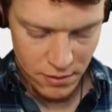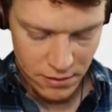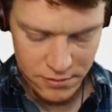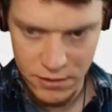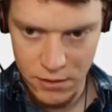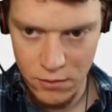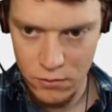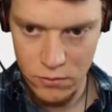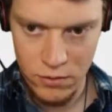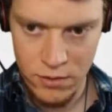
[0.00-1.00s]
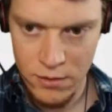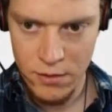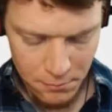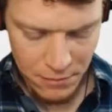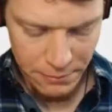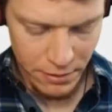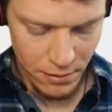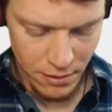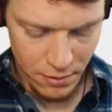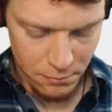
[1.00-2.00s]
SEO,
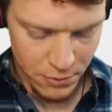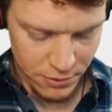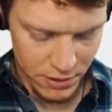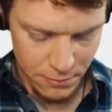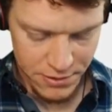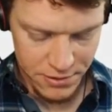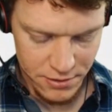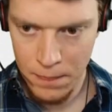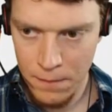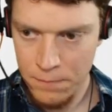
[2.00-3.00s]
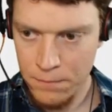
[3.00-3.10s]
maybe building a business.